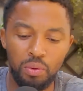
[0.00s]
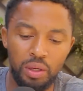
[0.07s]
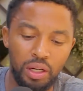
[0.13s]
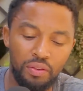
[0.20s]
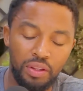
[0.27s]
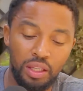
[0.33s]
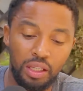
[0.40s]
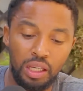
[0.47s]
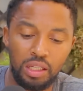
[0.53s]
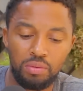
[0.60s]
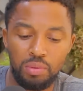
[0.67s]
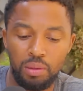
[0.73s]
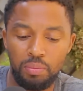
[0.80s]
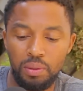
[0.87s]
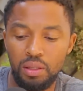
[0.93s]
or whatever the case
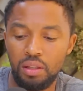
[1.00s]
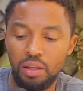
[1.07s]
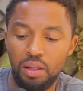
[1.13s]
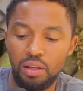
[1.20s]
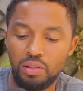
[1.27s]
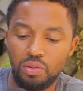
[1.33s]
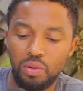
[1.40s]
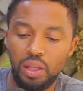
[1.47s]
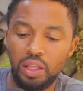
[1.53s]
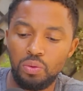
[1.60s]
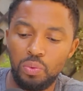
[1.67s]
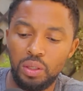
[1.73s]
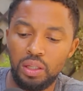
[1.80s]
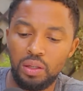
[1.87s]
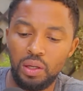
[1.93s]
may be, so
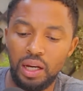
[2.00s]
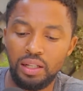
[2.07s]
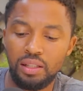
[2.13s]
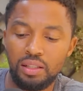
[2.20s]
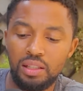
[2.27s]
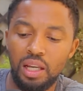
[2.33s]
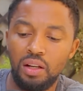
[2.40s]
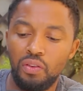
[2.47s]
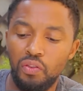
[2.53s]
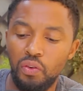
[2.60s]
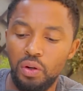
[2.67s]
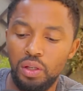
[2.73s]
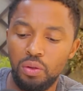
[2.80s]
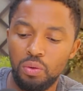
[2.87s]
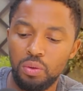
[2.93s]
that we understand
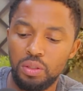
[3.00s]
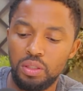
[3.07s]
fully,